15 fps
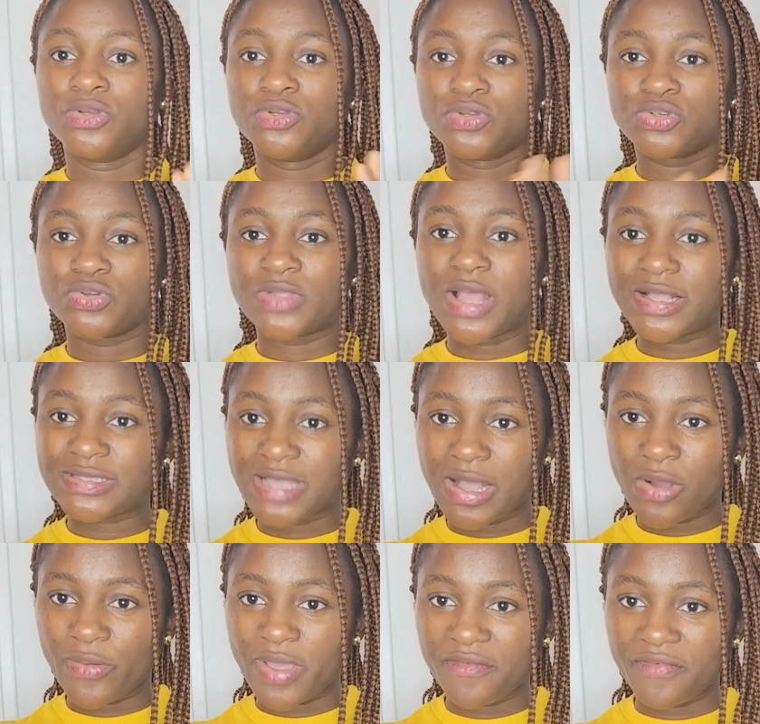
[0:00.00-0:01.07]
So that's
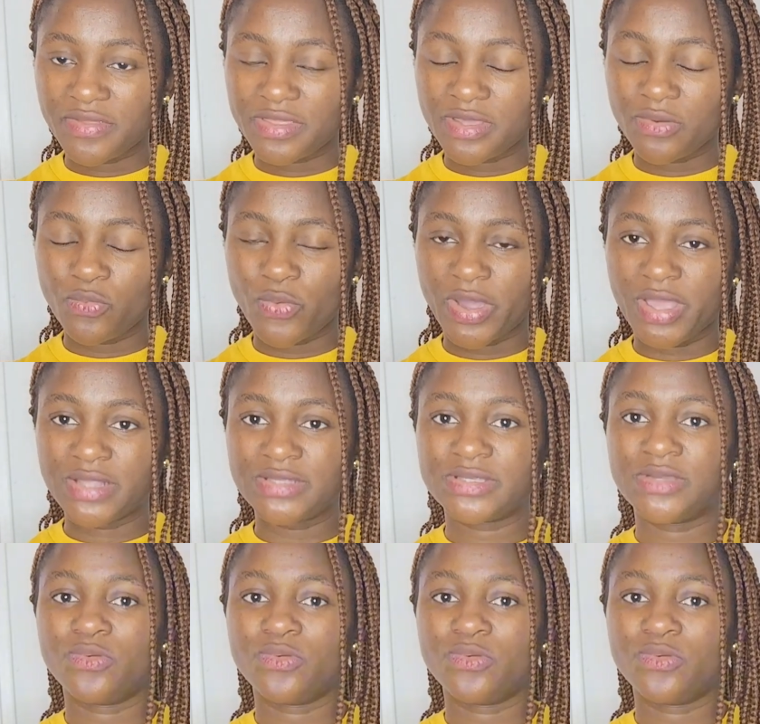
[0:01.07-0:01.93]
how everything went.